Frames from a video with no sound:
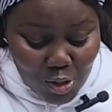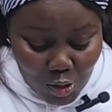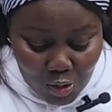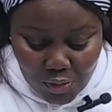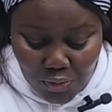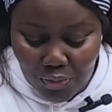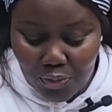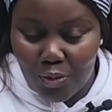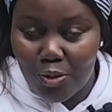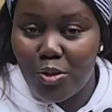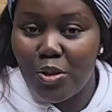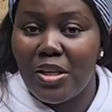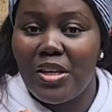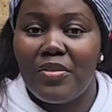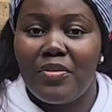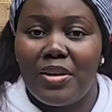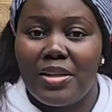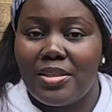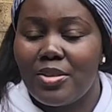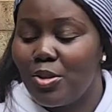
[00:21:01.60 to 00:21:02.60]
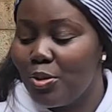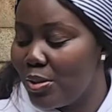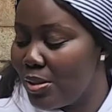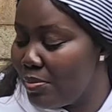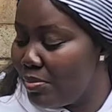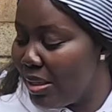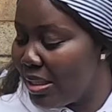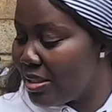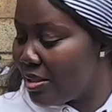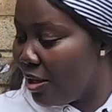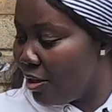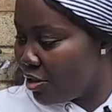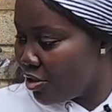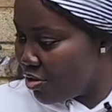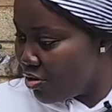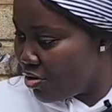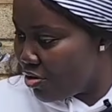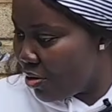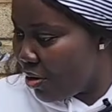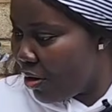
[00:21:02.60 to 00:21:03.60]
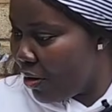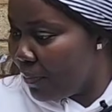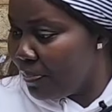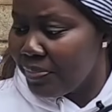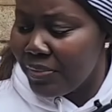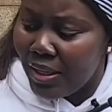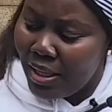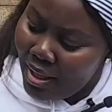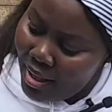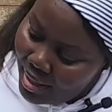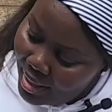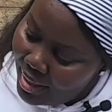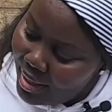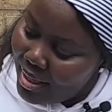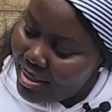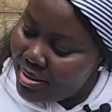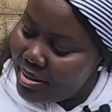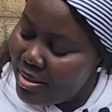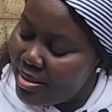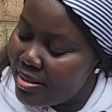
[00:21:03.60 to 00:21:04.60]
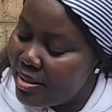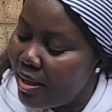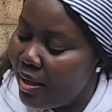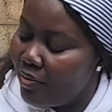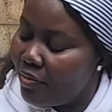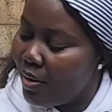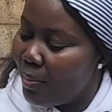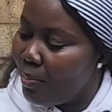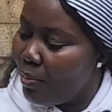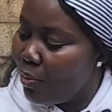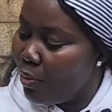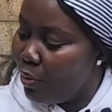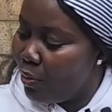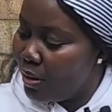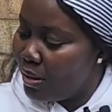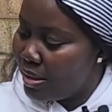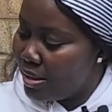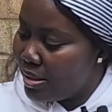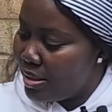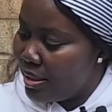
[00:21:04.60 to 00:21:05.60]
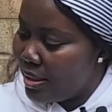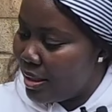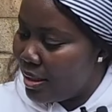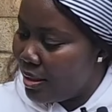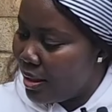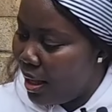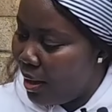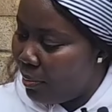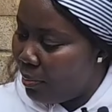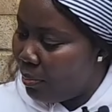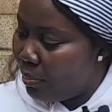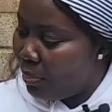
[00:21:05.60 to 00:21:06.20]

thoughtful to give us those metal straws. Let's discover more what is in that